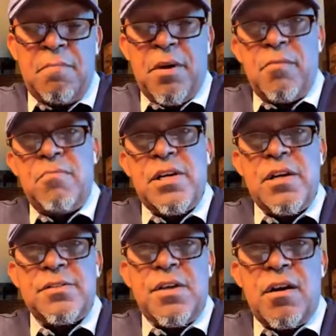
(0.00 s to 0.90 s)
But what we're
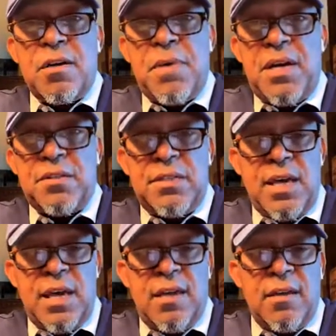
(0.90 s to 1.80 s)
going to talk about
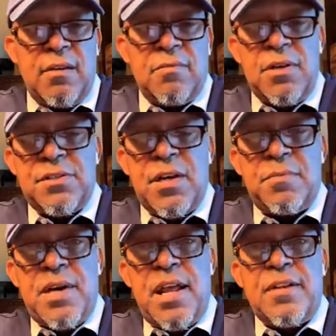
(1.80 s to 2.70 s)
today, we're going to talk
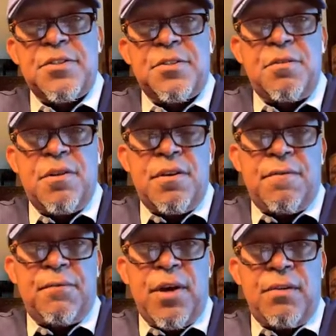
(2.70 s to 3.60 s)
about how to store your
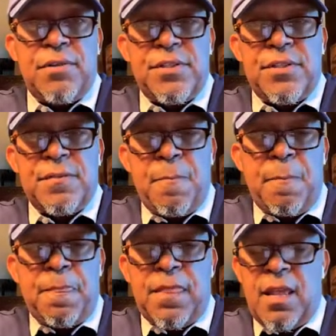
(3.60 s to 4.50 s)
fragrances.
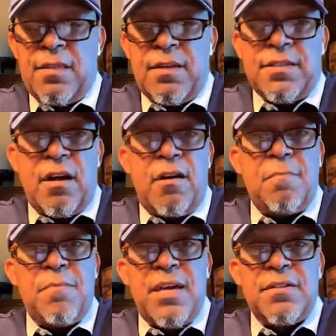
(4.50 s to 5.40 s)
There's all
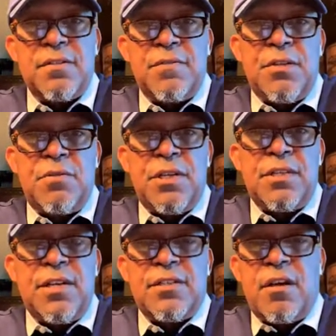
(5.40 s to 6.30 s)
manners of doing it.
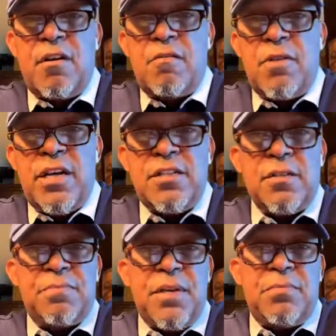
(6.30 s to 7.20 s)
There's all ways
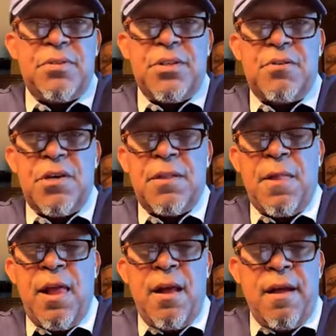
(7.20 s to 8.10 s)
that people do it.
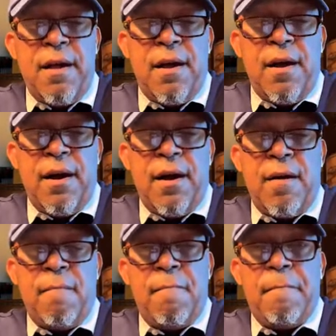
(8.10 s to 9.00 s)

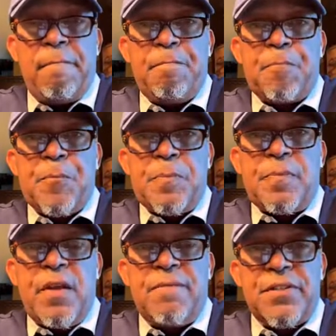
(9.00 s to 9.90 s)

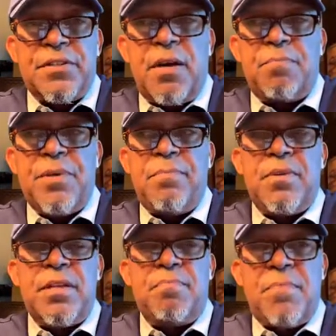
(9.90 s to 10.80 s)
For some
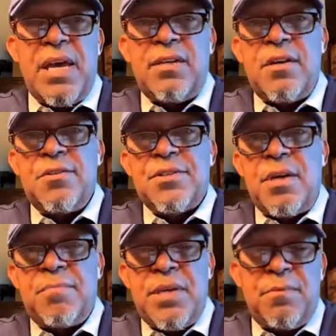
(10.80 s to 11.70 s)
people that may know,
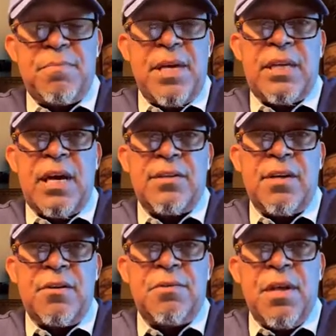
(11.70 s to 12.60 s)
some people may not
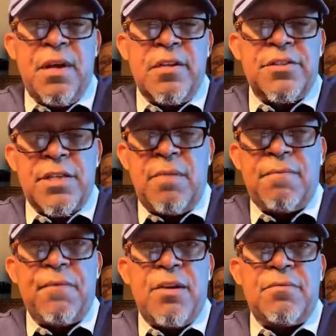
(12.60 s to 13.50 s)
know, some
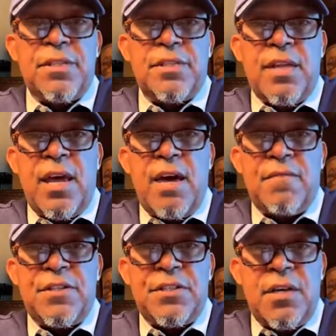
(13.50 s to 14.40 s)
fragrances, they have
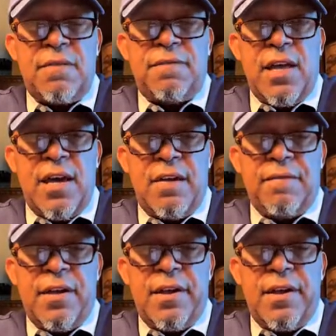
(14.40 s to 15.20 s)
a shelf life